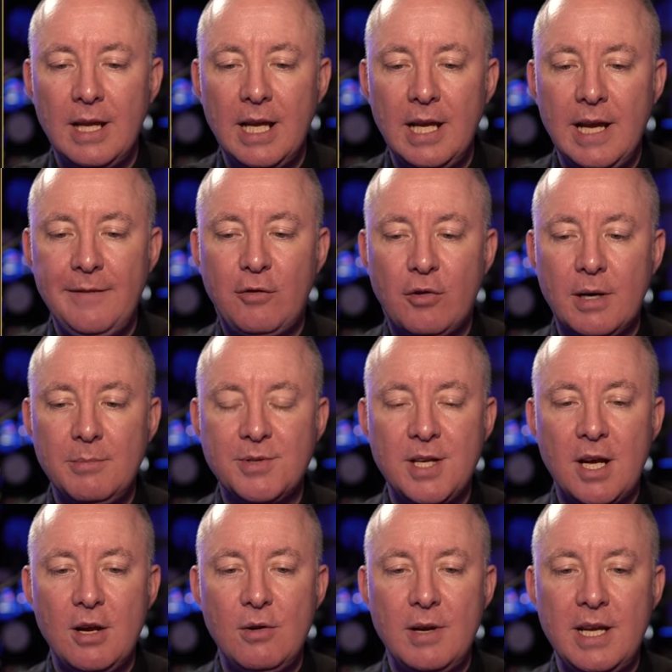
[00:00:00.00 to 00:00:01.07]
if
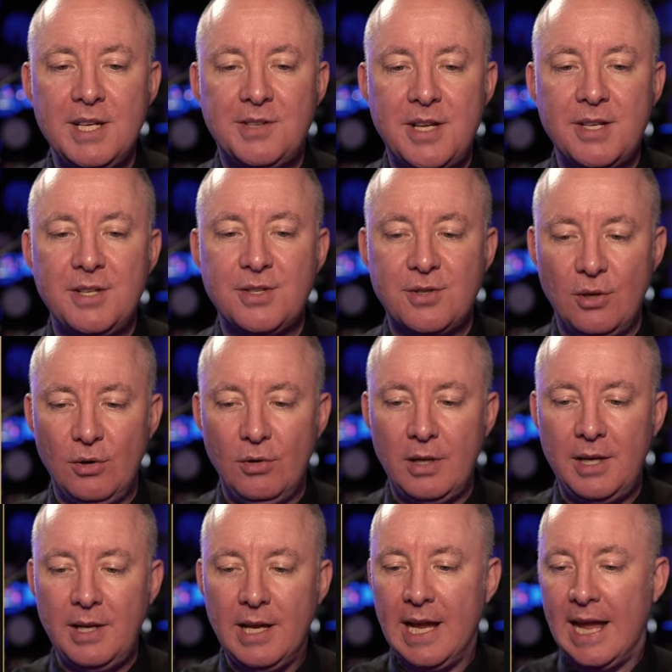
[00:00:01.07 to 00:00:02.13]
crypto is digital
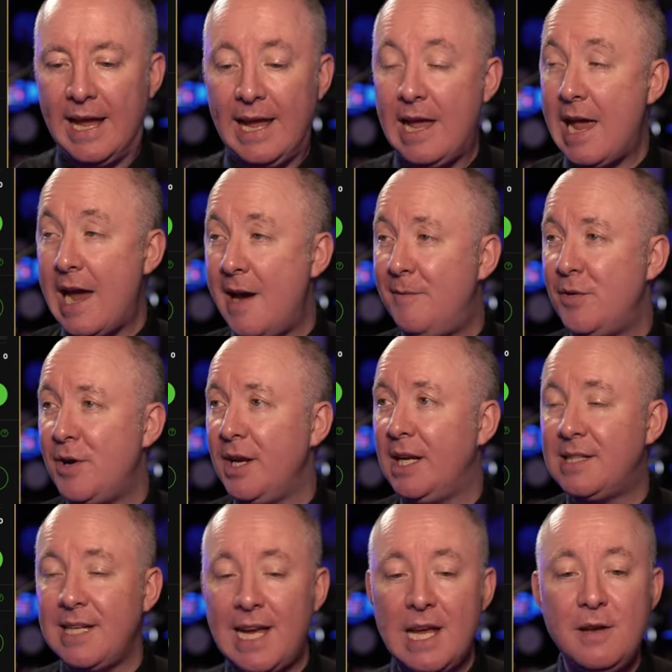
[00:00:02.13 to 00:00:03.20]
and everything
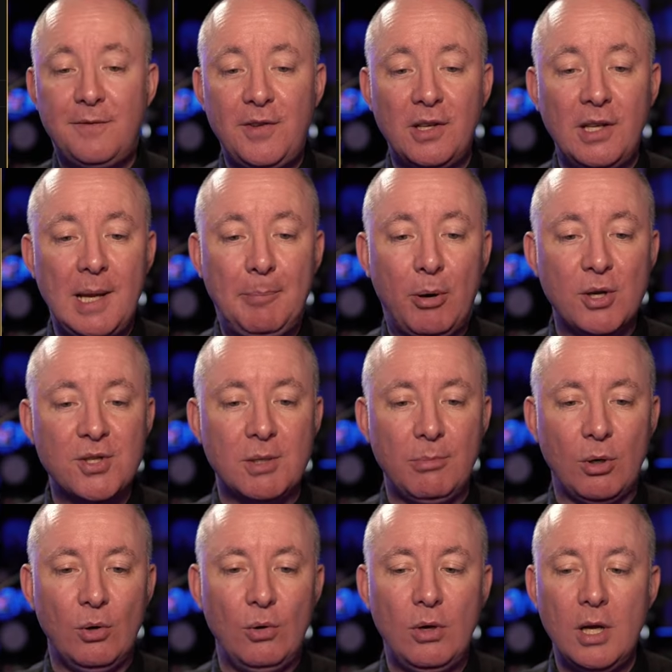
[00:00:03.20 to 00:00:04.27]
is infinitely
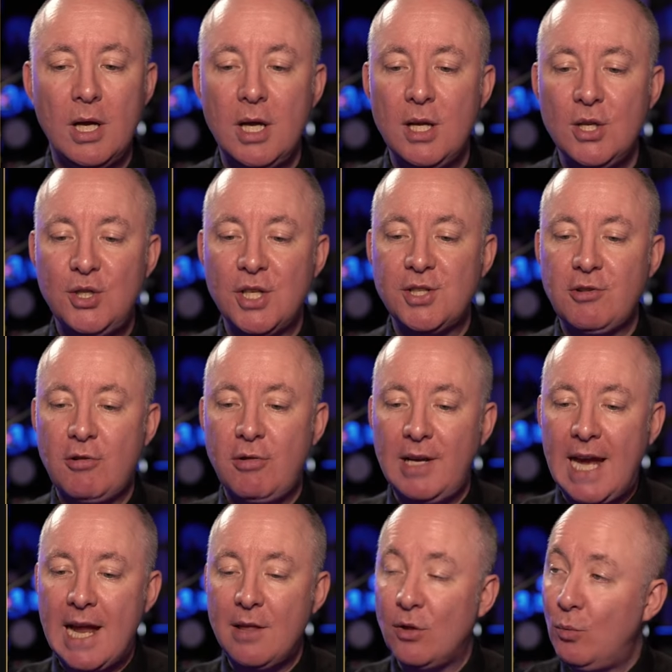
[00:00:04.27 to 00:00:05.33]
possible, just
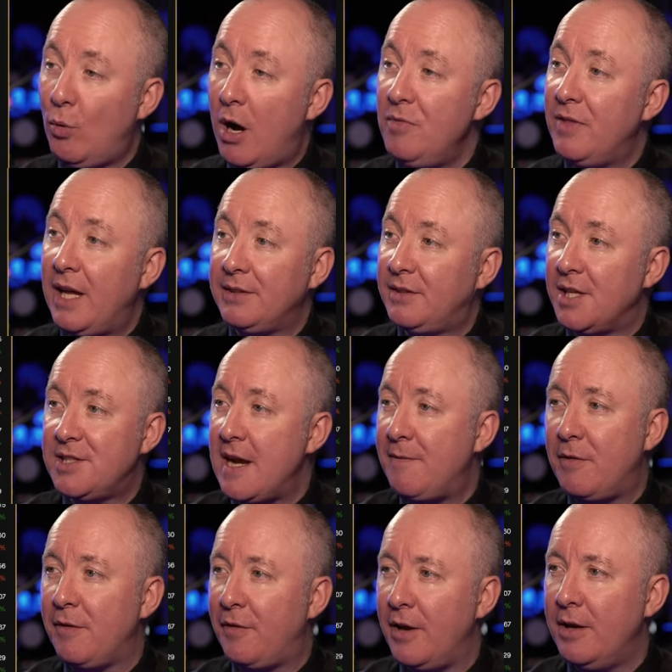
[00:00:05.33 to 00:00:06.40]
create the one that does
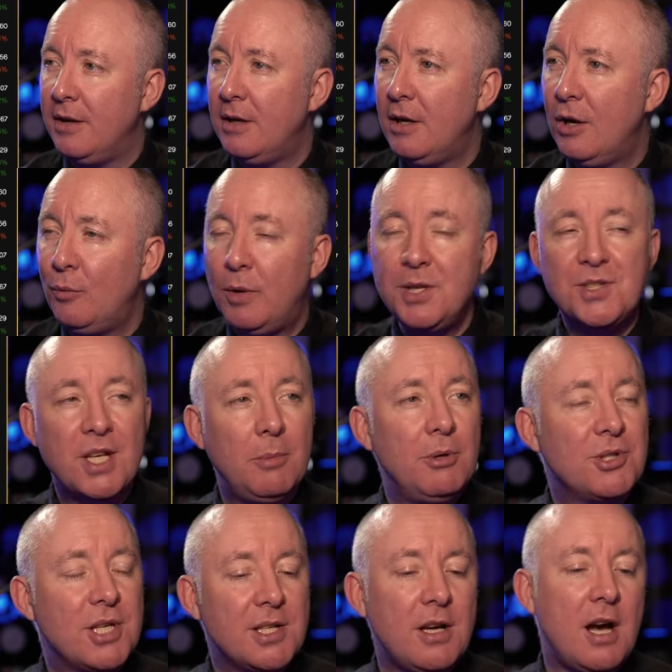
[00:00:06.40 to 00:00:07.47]
everything. When someone
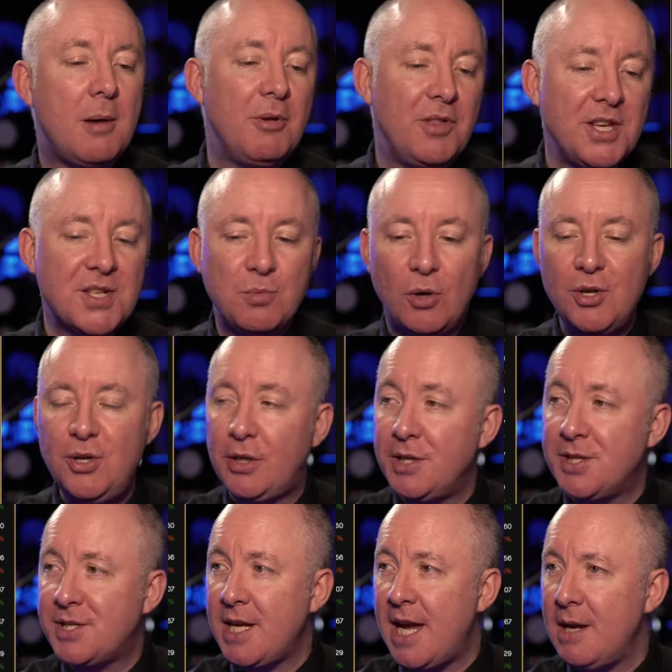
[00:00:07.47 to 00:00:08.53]
says, ah, oh, but this one you can
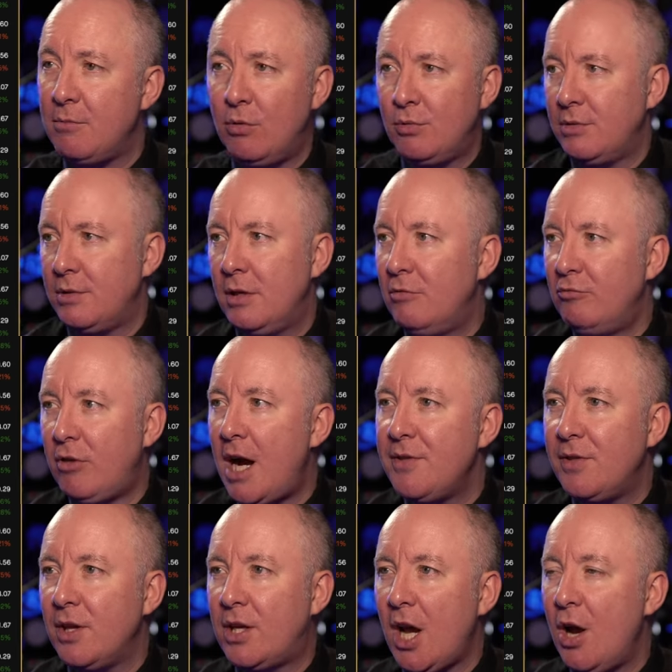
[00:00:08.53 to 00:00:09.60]
stake, well, write
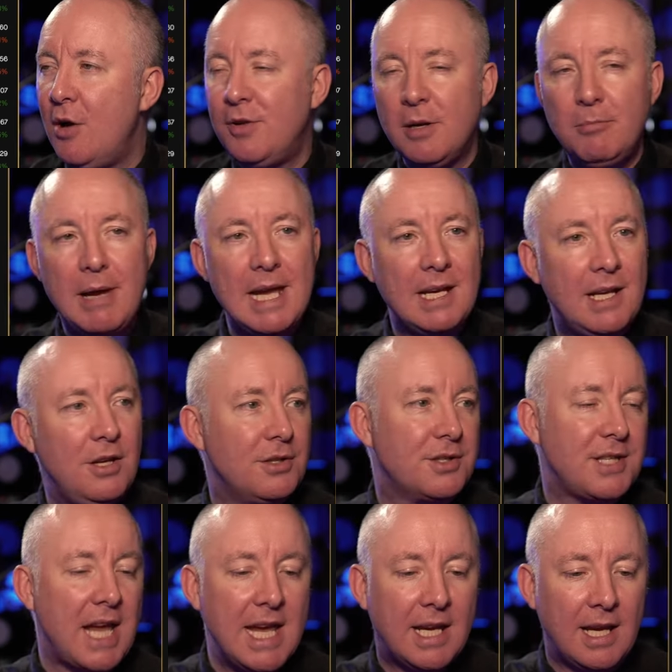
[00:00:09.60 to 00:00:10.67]
the code and make you
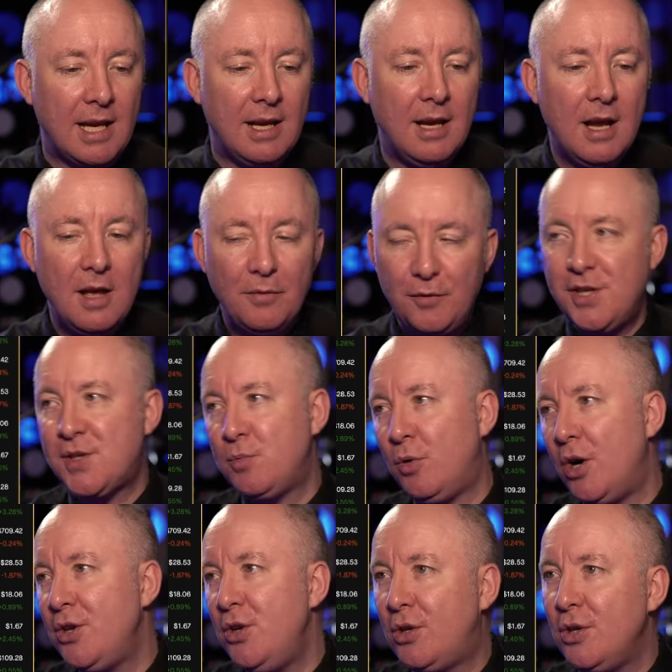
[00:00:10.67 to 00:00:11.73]
stake it. This
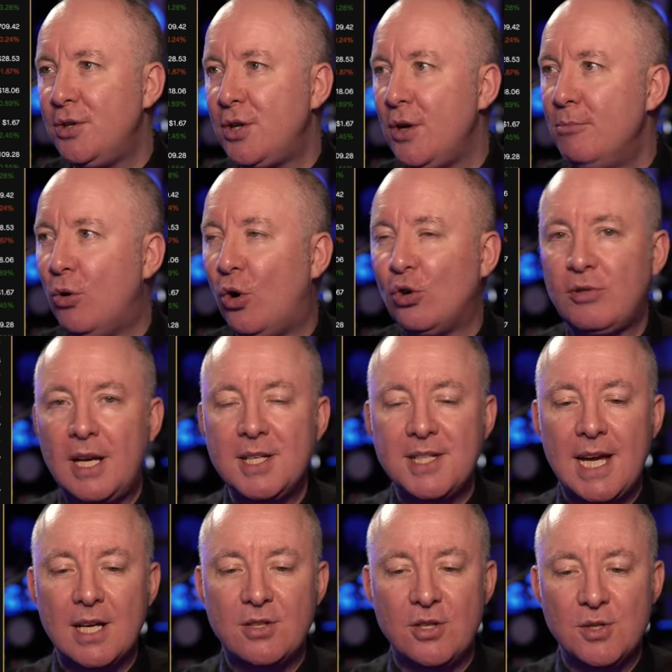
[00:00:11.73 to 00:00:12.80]
one you can do more
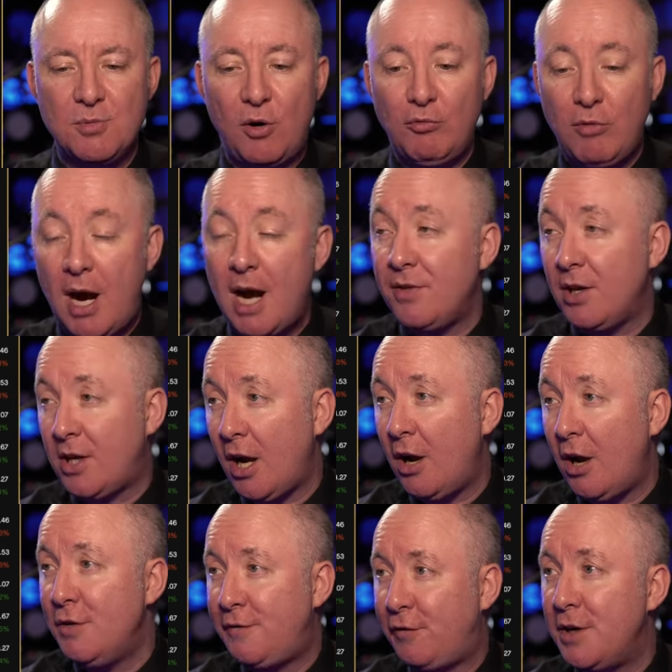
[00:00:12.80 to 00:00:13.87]
transactions, well, write the
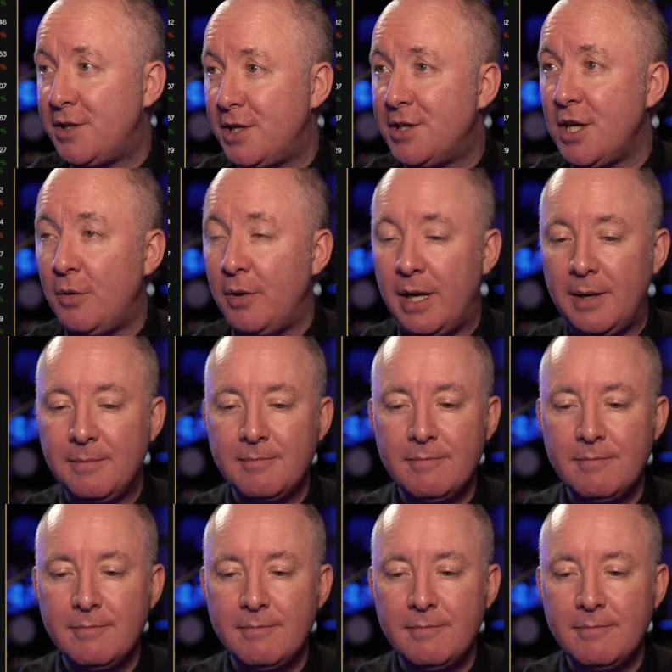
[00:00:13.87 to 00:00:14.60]
code for it to do it.